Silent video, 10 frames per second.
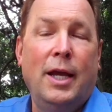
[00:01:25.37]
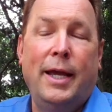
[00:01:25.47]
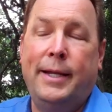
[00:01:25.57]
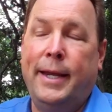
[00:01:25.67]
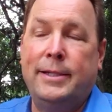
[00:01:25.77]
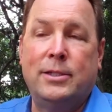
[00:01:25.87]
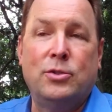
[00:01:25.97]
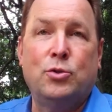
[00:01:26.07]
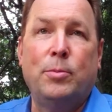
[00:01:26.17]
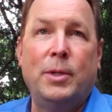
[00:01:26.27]
It takes
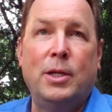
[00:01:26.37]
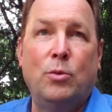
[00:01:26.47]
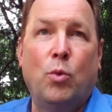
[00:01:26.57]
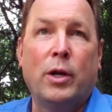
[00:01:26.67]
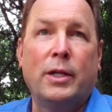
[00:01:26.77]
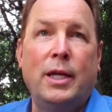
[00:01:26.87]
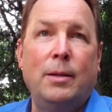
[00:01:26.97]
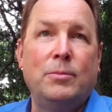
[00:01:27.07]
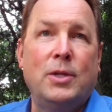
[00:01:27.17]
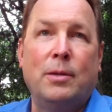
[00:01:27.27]
distributed work
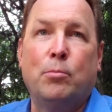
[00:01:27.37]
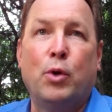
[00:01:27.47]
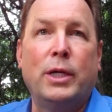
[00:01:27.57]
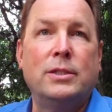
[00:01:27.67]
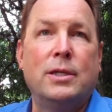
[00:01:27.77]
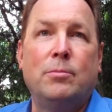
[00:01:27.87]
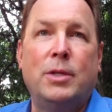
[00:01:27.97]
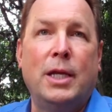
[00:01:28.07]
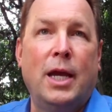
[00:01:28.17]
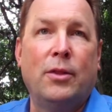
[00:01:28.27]
teams and brings them
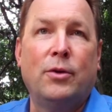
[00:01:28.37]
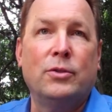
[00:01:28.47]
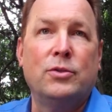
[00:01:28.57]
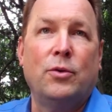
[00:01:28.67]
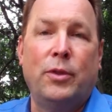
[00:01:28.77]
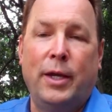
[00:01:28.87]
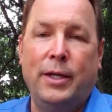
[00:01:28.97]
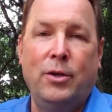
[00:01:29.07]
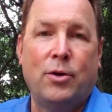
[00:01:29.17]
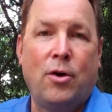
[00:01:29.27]
together so
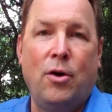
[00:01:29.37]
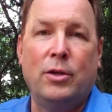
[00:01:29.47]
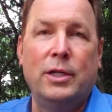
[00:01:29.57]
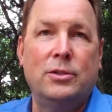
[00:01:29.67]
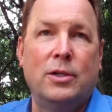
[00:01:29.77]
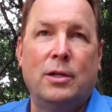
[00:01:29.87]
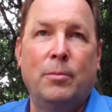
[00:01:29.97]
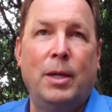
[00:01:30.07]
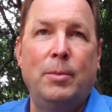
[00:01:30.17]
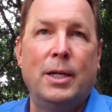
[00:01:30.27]
that your colleagues that are
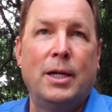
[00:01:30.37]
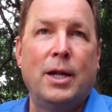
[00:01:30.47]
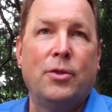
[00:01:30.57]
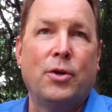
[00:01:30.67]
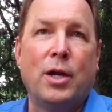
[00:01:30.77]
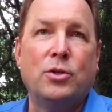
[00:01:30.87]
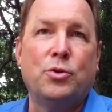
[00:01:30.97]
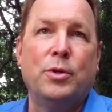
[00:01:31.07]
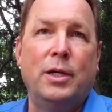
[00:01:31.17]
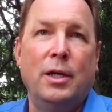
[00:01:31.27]
maybe in another
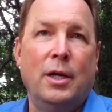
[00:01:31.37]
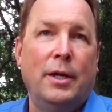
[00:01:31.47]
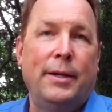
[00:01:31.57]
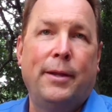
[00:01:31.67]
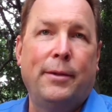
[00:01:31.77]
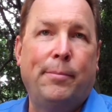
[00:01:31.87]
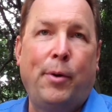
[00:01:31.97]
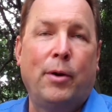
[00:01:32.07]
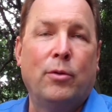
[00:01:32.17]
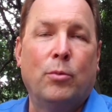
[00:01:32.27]
country, another
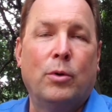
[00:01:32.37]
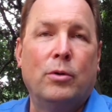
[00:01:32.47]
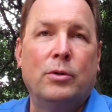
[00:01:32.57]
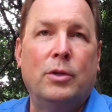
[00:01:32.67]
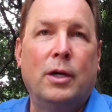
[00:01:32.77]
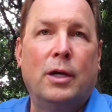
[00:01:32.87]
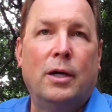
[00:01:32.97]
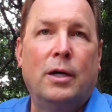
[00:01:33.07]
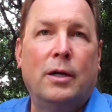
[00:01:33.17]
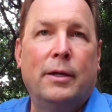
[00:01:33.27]
part of the world,
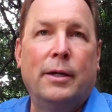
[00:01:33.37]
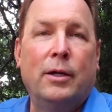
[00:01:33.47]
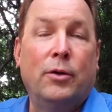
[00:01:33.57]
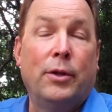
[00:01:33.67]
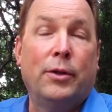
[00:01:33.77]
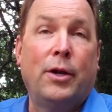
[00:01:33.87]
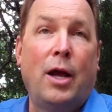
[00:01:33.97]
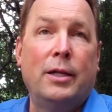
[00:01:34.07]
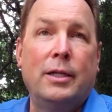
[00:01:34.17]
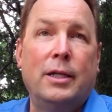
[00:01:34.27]
another
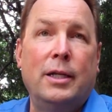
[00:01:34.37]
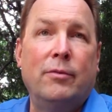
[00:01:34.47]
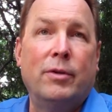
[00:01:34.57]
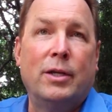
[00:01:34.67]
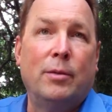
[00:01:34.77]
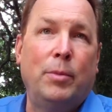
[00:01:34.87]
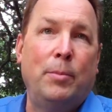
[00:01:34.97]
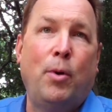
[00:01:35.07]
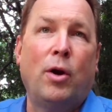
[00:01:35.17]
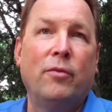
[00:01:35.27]
continent even, can
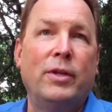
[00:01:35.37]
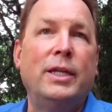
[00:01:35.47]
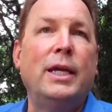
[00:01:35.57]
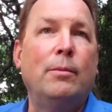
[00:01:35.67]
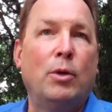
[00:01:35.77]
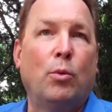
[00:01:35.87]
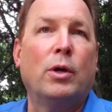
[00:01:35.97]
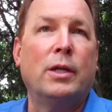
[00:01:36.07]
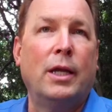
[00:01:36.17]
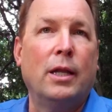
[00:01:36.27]
be part of a team and
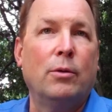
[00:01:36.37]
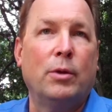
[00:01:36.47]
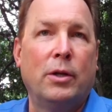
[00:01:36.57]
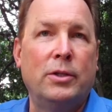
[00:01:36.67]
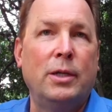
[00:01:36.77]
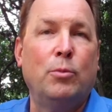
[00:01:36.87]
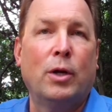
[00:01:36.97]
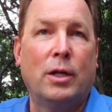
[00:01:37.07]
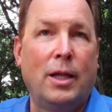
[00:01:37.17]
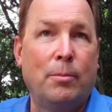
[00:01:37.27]
work together with our
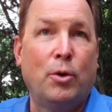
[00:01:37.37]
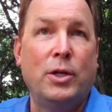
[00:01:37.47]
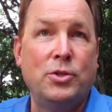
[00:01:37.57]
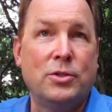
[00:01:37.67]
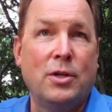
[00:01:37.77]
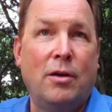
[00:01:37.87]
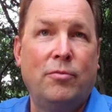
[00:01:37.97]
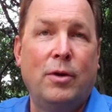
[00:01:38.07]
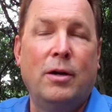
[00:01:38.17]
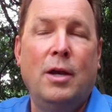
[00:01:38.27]
teamwork collaboration
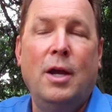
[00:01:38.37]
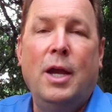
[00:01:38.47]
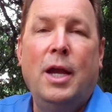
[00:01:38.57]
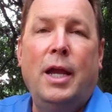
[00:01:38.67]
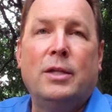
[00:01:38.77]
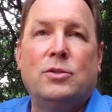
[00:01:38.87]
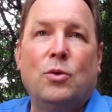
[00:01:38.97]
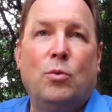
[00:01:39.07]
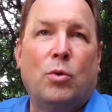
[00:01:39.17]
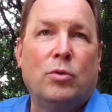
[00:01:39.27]
software. And
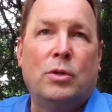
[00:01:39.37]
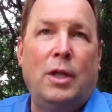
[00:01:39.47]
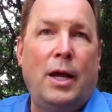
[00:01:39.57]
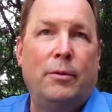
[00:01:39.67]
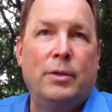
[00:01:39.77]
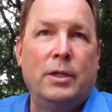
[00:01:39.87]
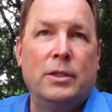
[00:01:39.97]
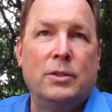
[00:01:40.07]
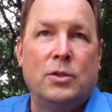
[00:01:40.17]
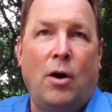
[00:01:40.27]
so World Cloud
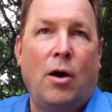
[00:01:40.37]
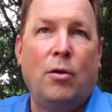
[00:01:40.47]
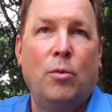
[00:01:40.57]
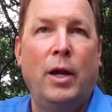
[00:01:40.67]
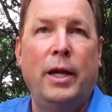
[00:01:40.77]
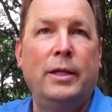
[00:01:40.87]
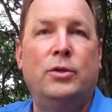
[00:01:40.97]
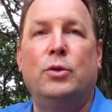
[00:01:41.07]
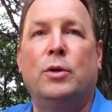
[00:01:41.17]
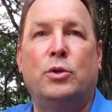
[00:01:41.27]
is our way
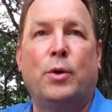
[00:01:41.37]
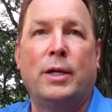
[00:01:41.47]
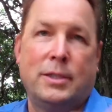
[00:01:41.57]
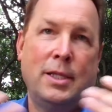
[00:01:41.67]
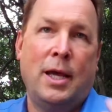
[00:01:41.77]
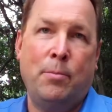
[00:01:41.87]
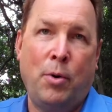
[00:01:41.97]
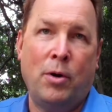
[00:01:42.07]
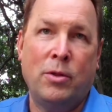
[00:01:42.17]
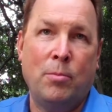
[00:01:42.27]
to address that
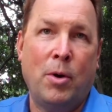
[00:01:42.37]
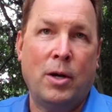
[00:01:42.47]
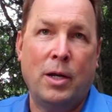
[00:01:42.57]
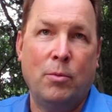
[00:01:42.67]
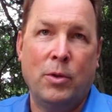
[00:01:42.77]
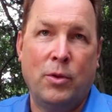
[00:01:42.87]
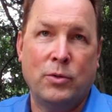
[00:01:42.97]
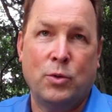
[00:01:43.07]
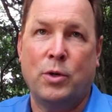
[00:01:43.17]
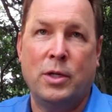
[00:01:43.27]
part of the market with
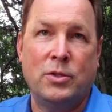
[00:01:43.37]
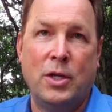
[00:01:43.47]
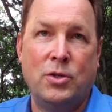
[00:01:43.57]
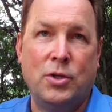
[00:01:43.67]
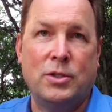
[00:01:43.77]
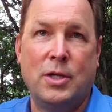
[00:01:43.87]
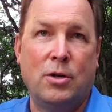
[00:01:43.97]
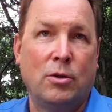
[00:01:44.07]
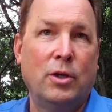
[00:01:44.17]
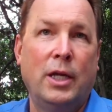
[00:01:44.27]
those organizations
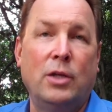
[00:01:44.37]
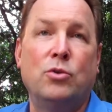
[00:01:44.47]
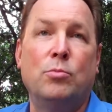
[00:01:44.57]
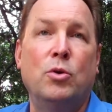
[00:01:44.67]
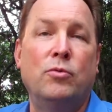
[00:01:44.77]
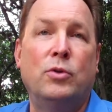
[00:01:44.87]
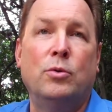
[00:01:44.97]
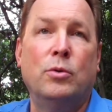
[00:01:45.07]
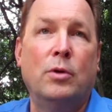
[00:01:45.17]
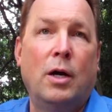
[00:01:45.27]
that are looking to move
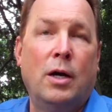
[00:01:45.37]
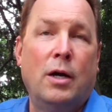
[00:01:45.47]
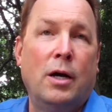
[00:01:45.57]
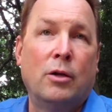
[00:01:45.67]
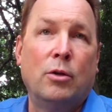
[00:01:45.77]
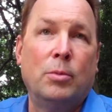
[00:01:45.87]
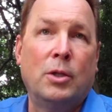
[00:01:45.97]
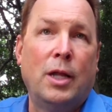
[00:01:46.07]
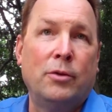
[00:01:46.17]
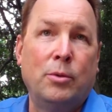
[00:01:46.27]
to a global
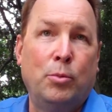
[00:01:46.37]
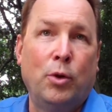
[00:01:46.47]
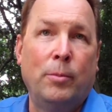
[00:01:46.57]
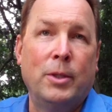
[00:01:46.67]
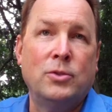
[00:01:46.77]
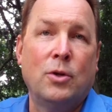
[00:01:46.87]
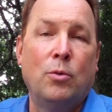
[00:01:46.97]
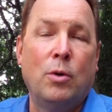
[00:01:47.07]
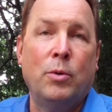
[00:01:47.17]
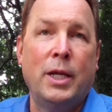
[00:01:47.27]
cloud deployment. So
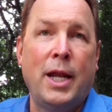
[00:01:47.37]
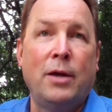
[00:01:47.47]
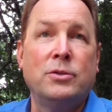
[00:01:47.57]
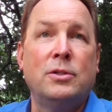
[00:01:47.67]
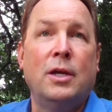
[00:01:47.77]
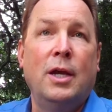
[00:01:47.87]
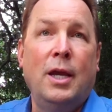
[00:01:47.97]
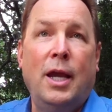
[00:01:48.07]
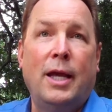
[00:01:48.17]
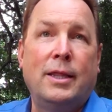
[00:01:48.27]
what we announced
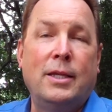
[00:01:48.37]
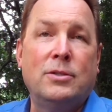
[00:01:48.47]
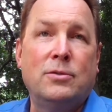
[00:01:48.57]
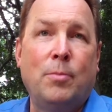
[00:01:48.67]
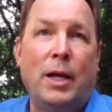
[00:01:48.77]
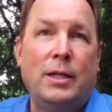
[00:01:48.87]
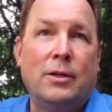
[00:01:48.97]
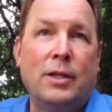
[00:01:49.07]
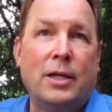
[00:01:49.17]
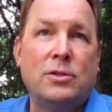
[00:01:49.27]
at this
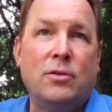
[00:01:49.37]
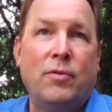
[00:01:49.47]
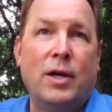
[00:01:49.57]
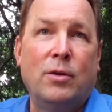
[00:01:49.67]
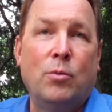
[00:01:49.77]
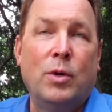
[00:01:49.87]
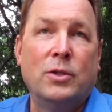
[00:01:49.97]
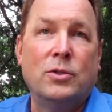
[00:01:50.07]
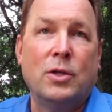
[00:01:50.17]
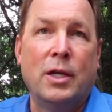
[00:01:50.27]
Mitel Next event
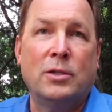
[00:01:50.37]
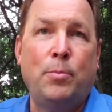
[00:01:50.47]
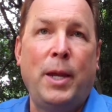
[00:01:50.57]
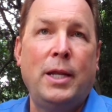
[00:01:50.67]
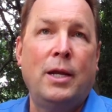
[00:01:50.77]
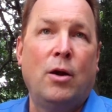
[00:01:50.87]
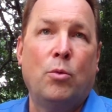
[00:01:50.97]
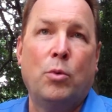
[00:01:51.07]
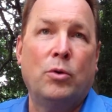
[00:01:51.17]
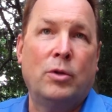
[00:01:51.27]
was expanding
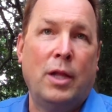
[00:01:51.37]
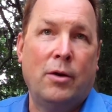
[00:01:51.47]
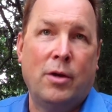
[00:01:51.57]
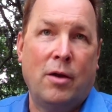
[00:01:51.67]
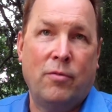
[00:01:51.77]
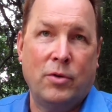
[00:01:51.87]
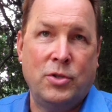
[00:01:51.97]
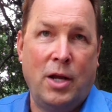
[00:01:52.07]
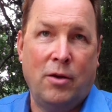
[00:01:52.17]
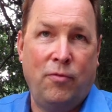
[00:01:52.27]
our World Cloud
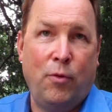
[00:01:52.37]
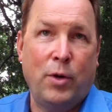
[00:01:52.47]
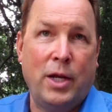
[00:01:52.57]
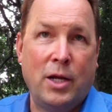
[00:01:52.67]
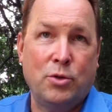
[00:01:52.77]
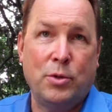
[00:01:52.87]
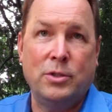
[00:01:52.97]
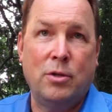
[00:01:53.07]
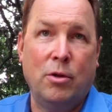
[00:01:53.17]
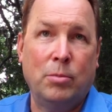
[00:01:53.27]
coverage now to 40
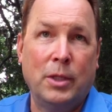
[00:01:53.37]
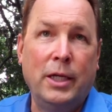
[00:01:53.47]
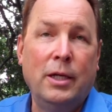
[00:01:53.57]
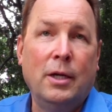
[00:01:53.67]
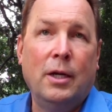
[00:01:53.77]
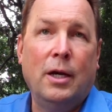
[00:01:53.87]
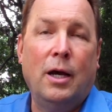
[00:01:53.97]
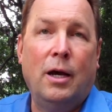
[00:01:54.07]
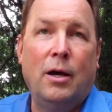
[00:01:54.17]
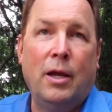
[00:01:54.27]
countries globally,
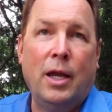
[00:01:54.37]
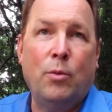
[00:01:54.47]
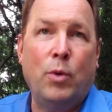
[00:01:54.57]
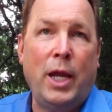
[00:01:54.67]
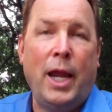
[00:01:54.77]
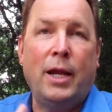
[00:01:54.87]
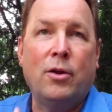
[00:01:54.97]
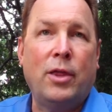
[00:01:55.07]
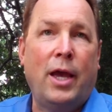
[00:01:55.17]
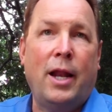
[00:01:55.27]
and we
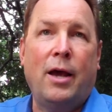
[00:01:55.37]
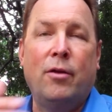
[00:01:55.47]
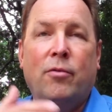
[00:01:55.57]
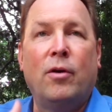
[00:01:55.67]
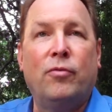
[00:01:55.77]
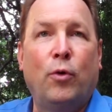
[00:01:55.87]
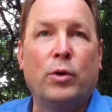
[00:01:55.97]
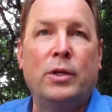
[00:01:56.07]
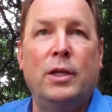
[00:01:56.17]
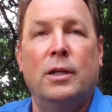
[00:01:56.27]
anchor that out of our
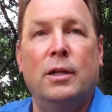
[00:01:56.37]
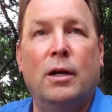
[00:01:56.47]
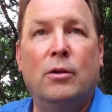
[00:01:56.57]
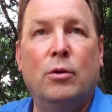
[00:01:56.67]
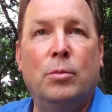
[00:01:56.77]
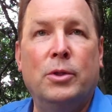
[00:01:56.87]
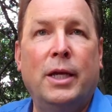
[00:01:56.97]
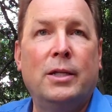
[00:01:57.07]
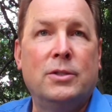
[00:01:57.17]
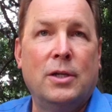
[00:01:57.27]
14 global
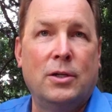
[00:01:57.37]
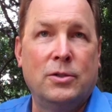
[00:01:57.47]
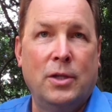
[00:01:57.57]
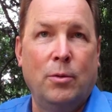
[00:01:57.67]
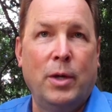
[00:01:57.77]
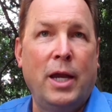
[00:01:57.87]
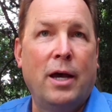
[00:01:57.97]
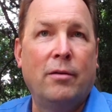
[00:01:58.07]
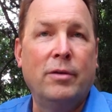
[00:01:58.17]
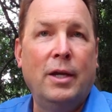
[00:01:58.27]
data centers that we
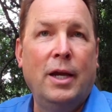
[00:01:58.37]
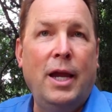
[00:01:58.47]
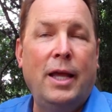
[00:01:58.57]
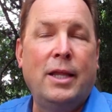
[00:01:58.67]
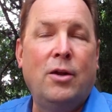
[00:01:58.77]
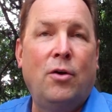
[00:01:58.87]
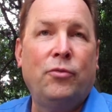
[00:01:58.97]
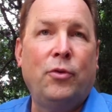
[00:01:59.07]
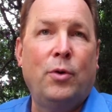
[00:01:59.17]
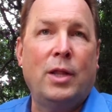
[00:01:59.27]
have, and then
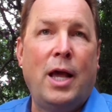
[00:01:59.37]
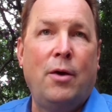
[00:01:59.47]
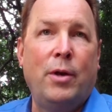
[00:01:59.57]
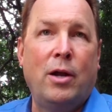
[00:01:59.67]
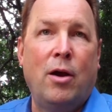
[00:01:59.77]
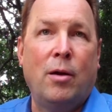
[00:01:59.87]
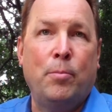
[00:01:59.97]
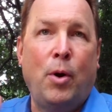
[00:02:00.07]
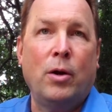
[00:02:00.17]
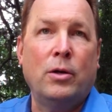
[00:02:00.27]
also allowing our
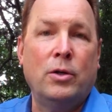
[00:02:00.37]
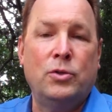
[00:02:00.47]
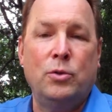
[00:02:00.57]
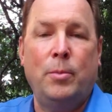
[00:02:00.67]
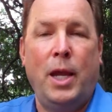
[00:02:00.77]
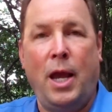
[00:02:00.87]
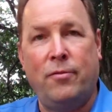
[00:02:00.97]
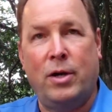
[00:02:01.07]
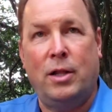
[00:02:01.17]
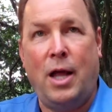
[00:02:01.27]
partners who may
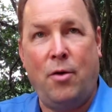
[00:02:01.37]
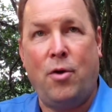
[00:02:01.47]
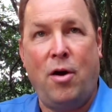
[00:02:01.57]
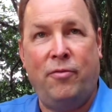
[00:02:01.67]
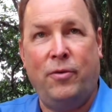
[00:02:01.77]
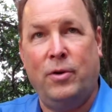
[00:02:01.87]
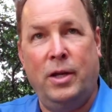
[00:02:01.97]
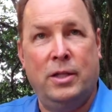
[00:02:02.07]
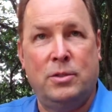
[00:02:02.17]
have a cloud offer in